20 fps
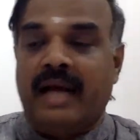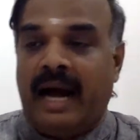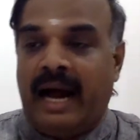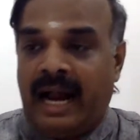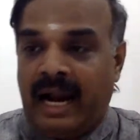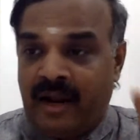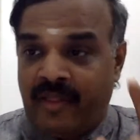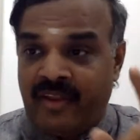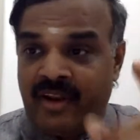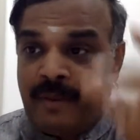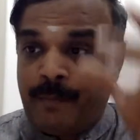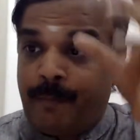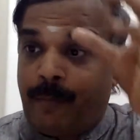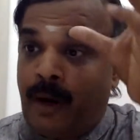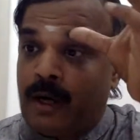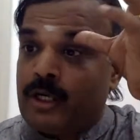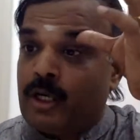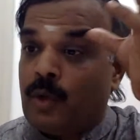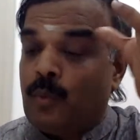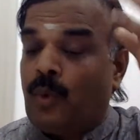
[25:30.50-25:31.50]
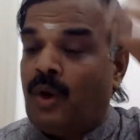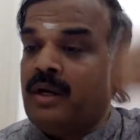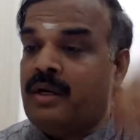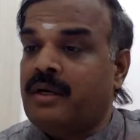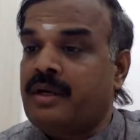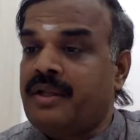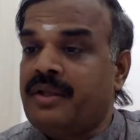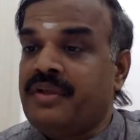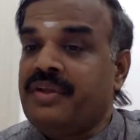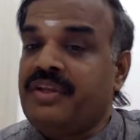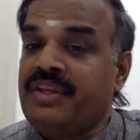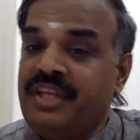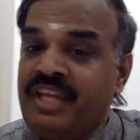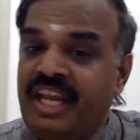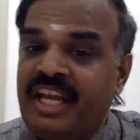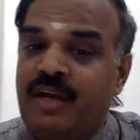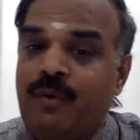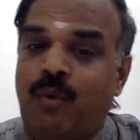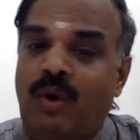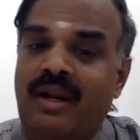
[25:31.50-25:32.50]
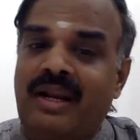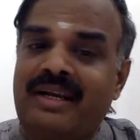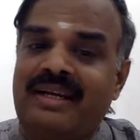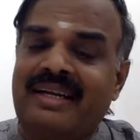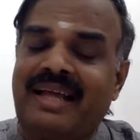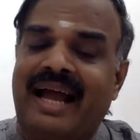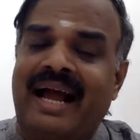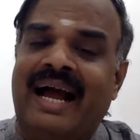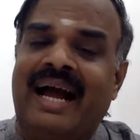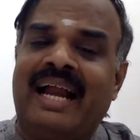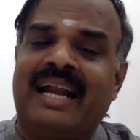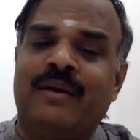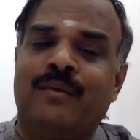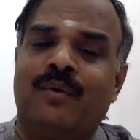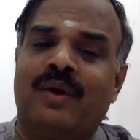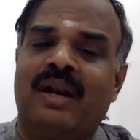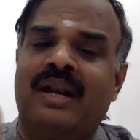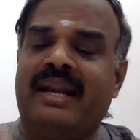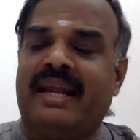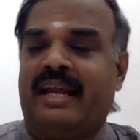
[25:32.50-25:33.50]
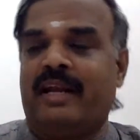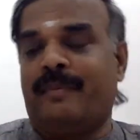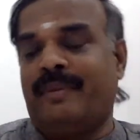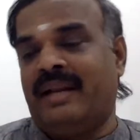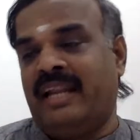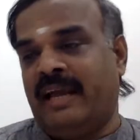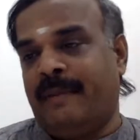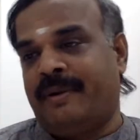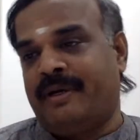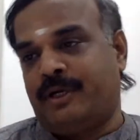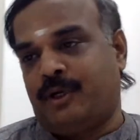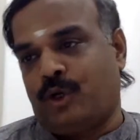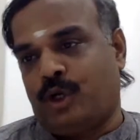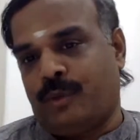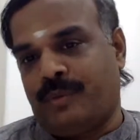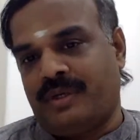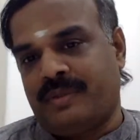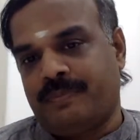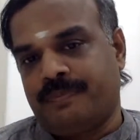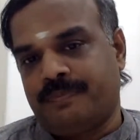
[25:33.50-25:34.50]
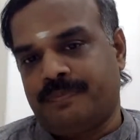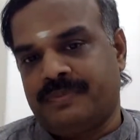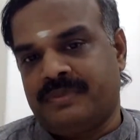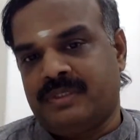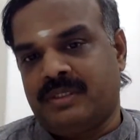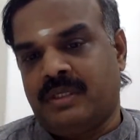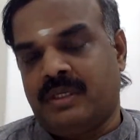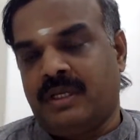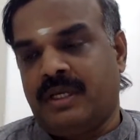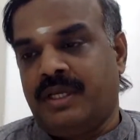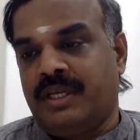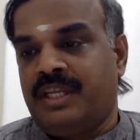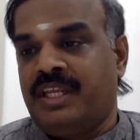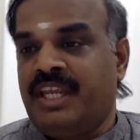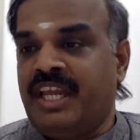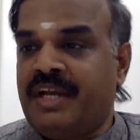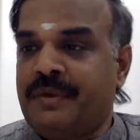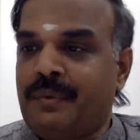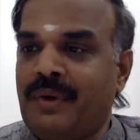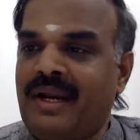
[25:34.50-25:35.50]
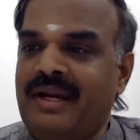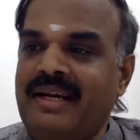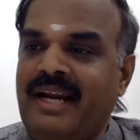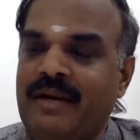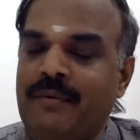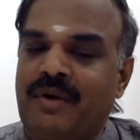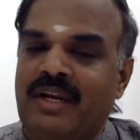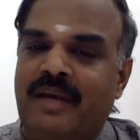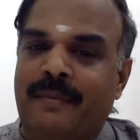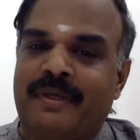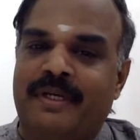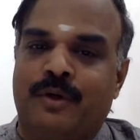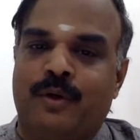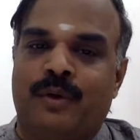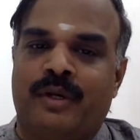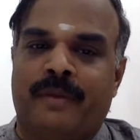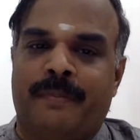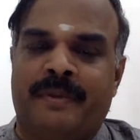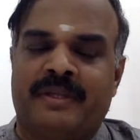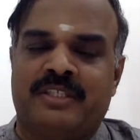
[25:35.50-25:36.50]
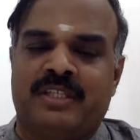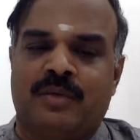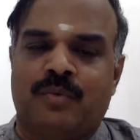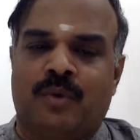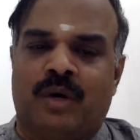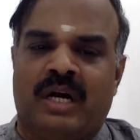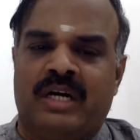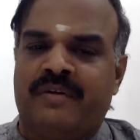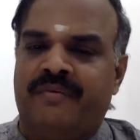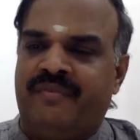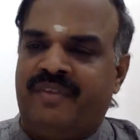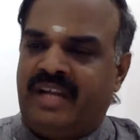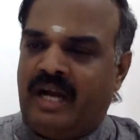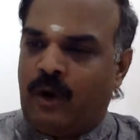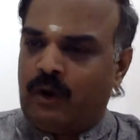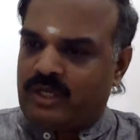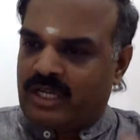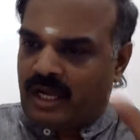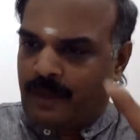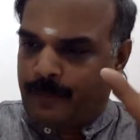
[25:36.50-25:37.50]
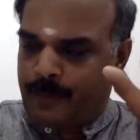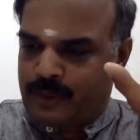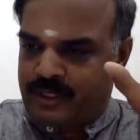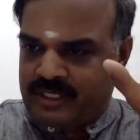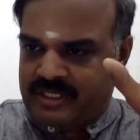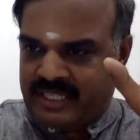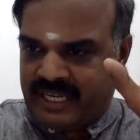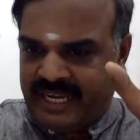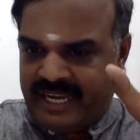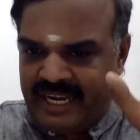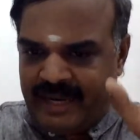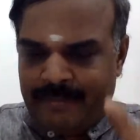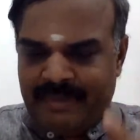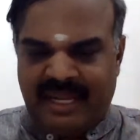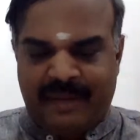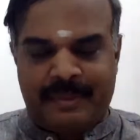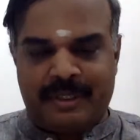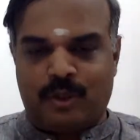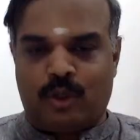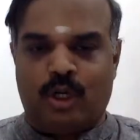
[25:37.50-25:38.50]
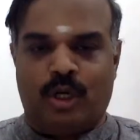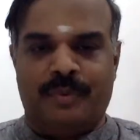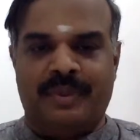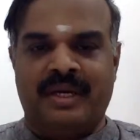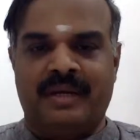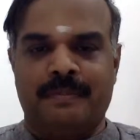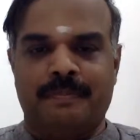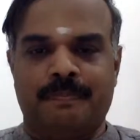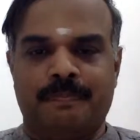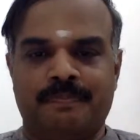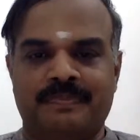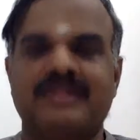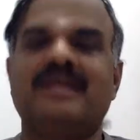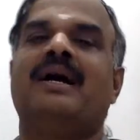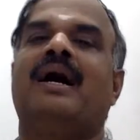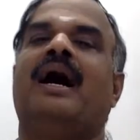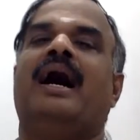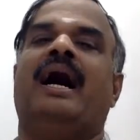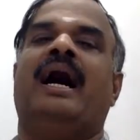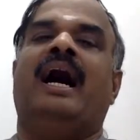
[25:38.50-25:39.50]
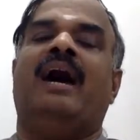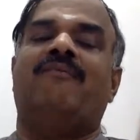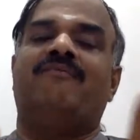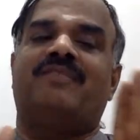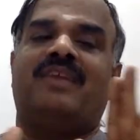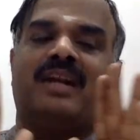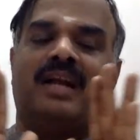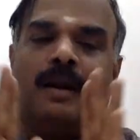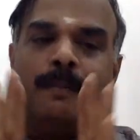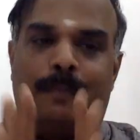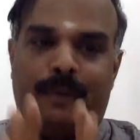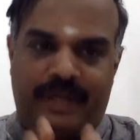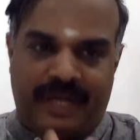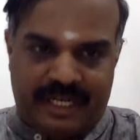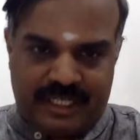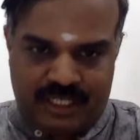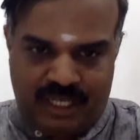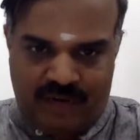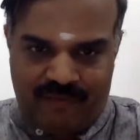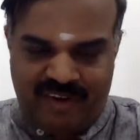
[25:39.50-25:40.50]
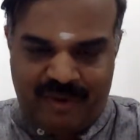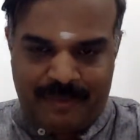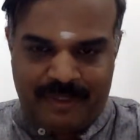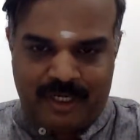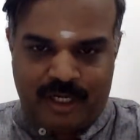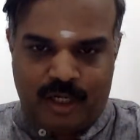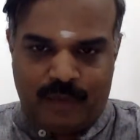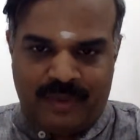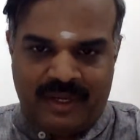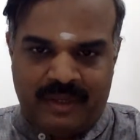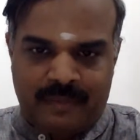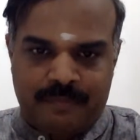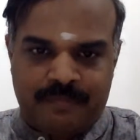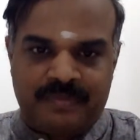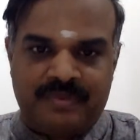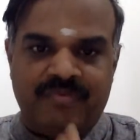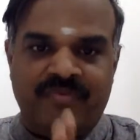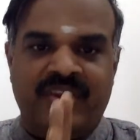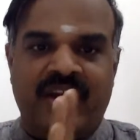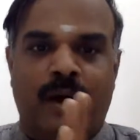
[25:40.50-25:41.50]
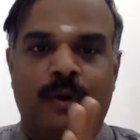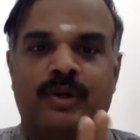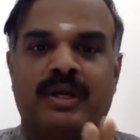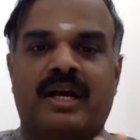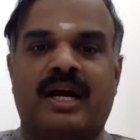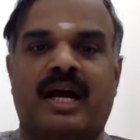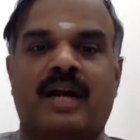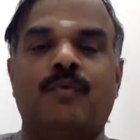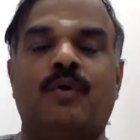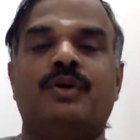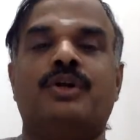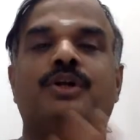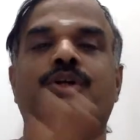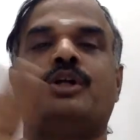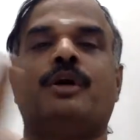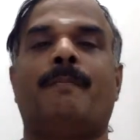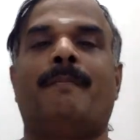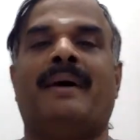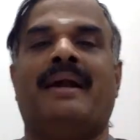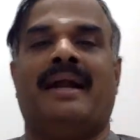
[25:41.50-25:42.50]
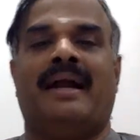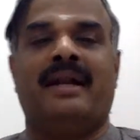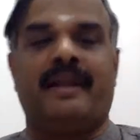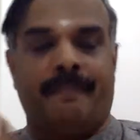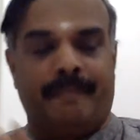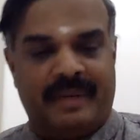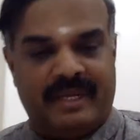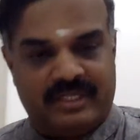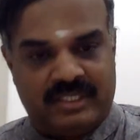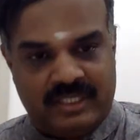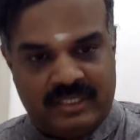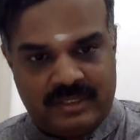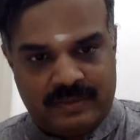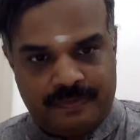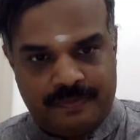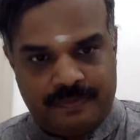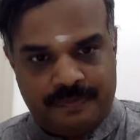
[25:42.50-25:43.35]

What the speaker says: Another important one, equivalent annual labor turnover. Equivalent annual labor turnover represents what? We have to compute the same labor turnover. After computation of labor turnover, we have to convert into per annum basis.